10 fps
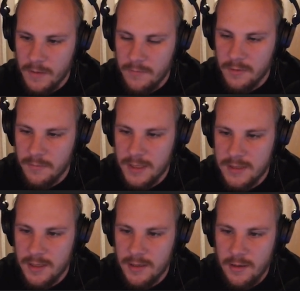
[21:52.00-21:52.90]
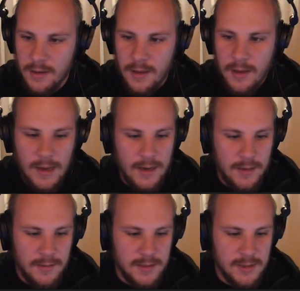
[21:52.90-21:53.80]
for the bass line, and
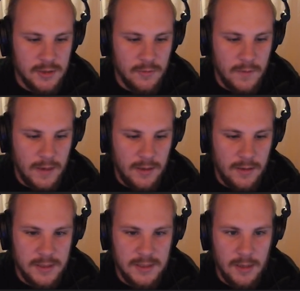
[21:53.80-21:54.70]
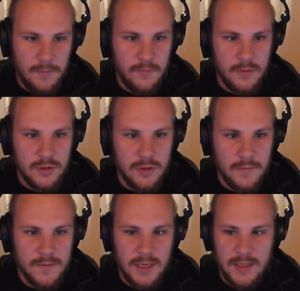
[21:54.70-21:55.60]
then this is already a setup version
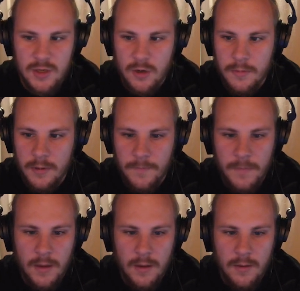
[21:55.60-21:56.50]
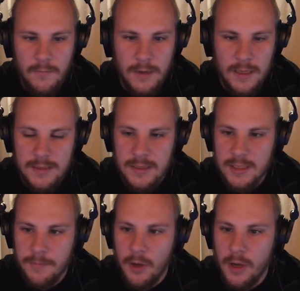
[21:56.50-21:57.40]
of size scope, which is
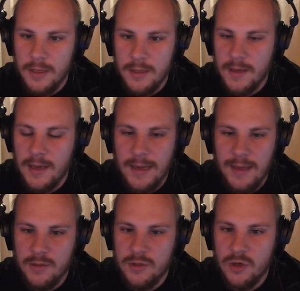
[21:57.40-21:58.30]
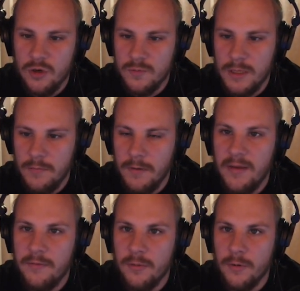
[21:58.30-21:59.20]
a plugin that again shows me the
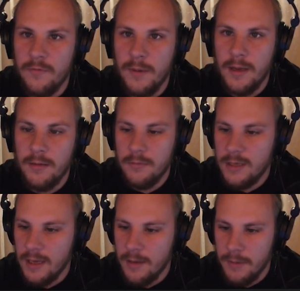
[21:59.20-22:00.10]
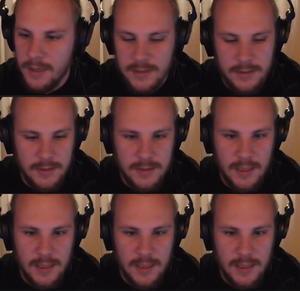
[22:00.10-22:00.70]
waveform of my kick and bass in this